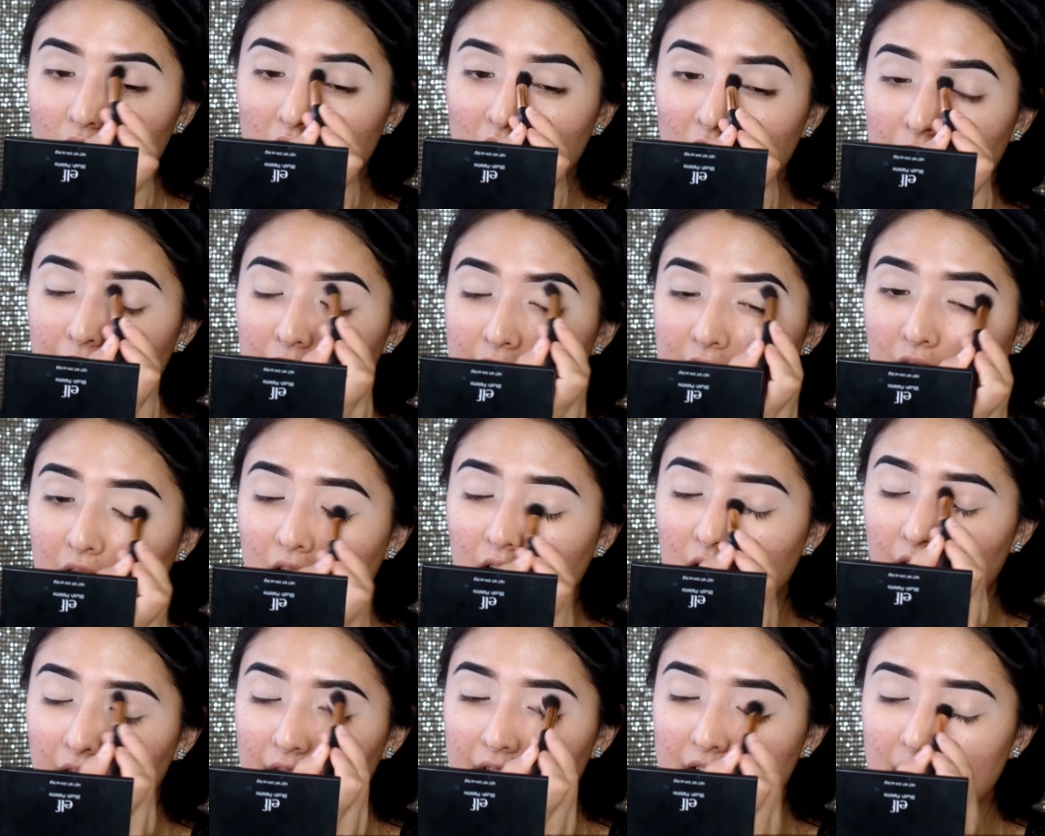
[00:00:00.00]
And I've
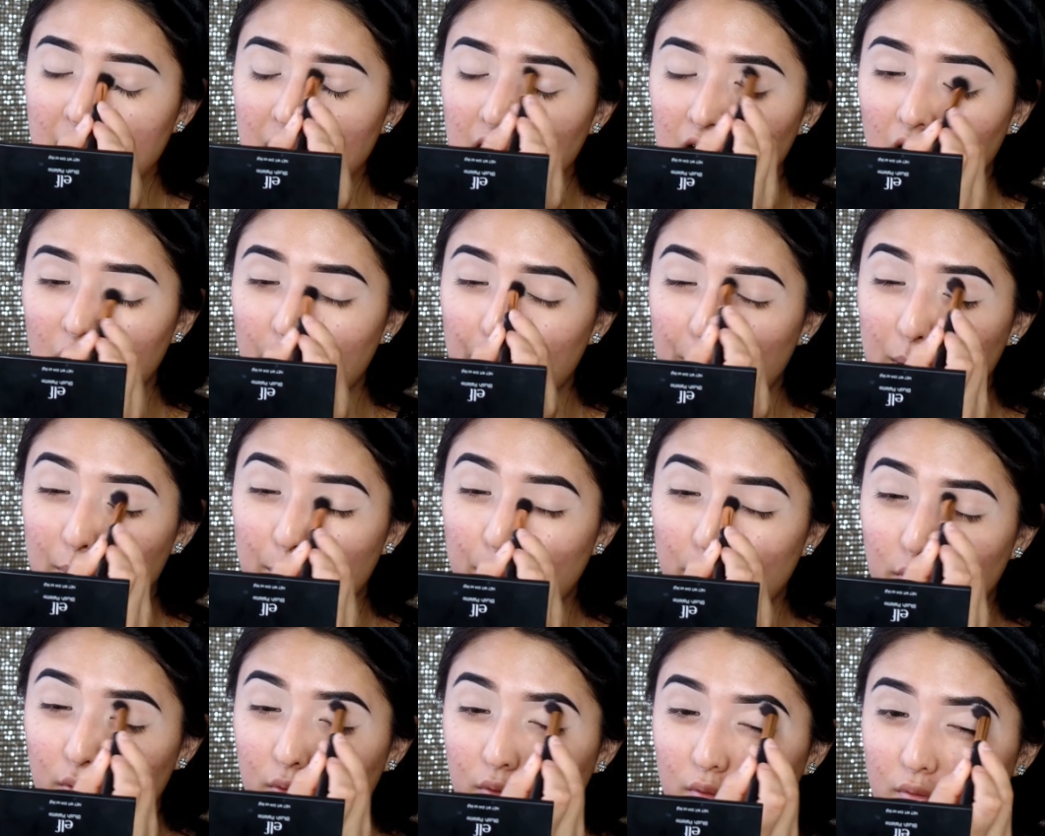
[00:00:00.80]
seen a lot of
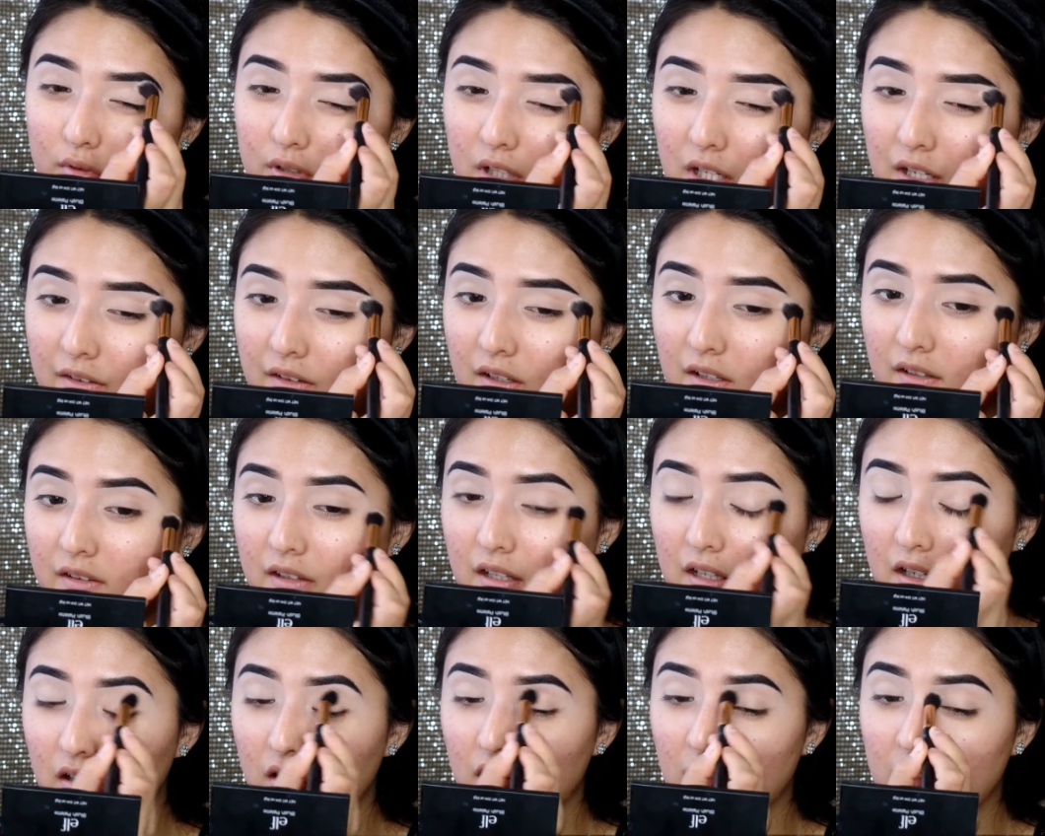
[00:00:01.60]
people say
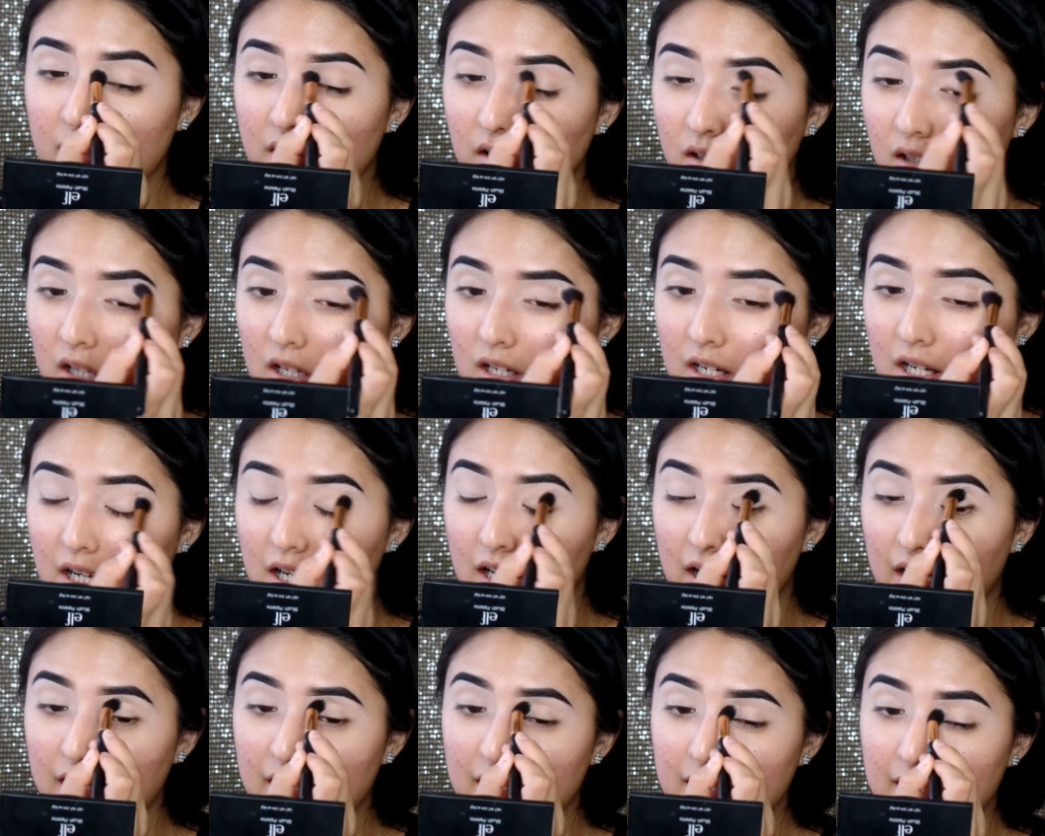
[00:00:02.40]
that there's a lot of
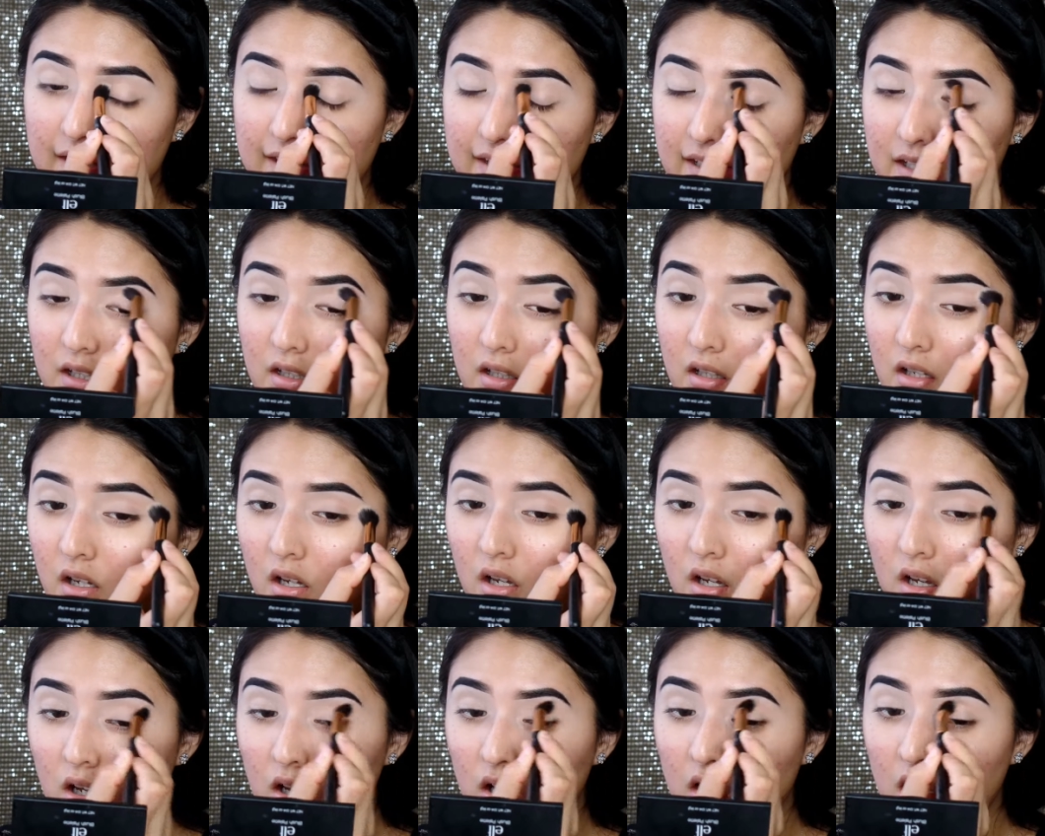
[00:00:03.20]
hits
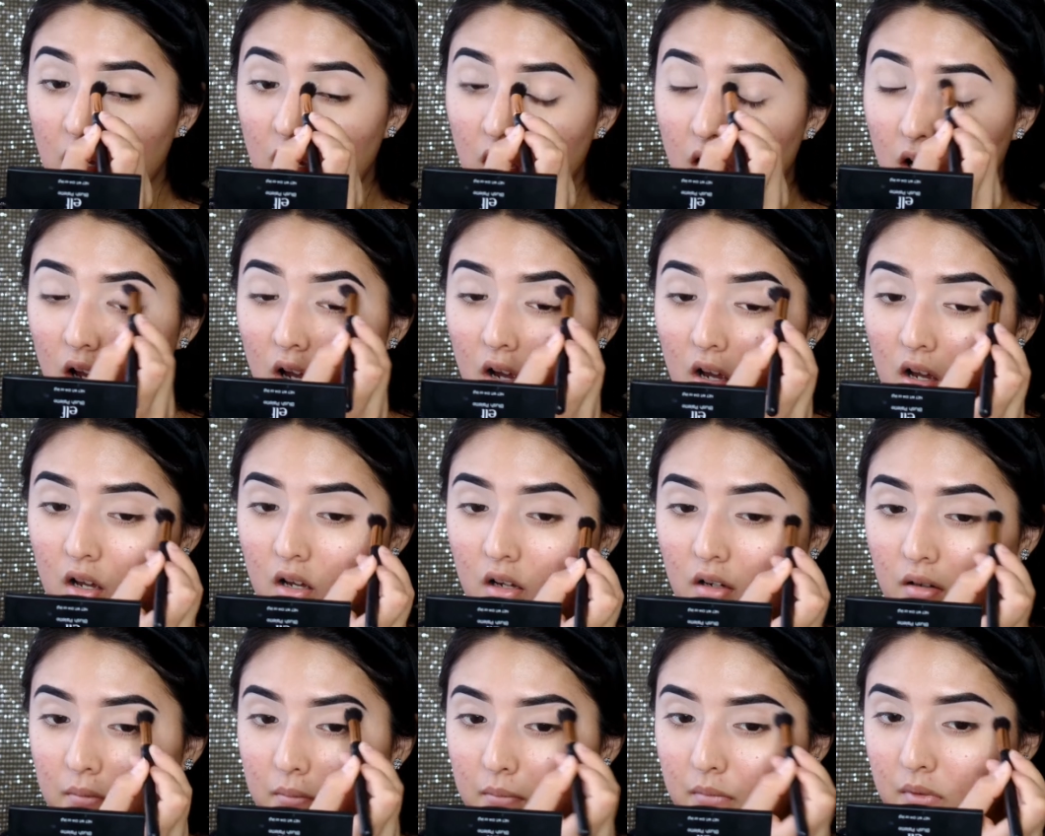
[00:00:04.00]

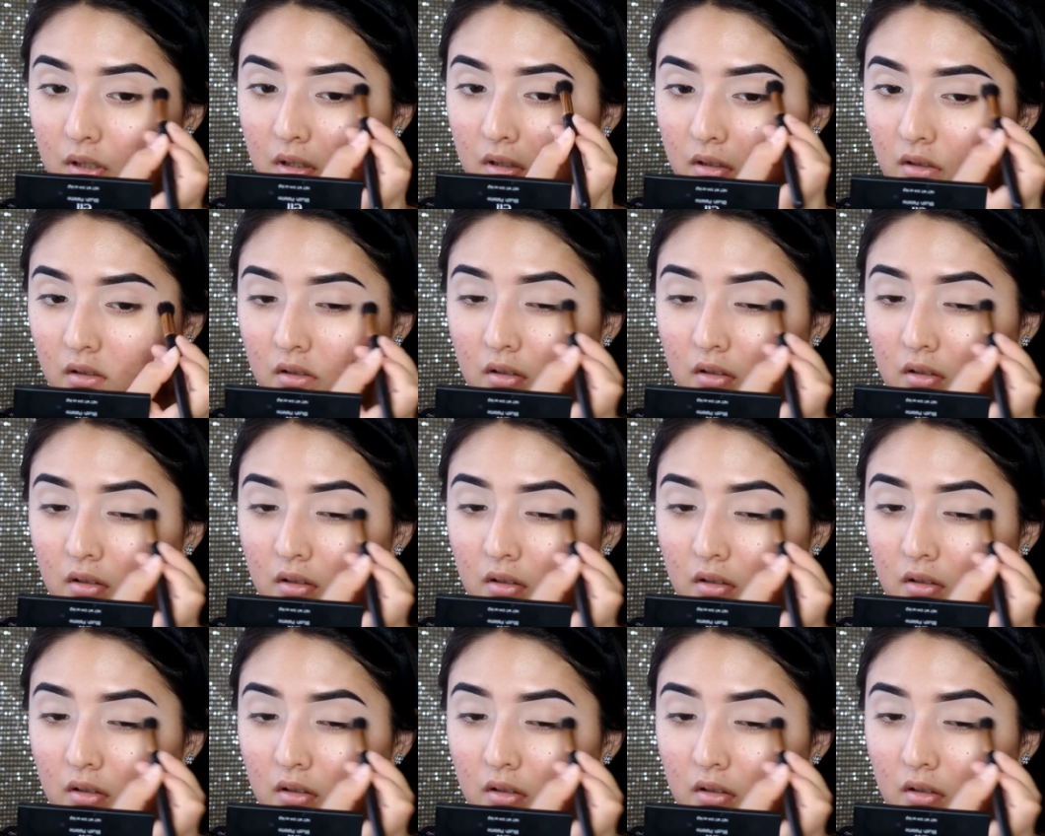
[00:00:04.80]
on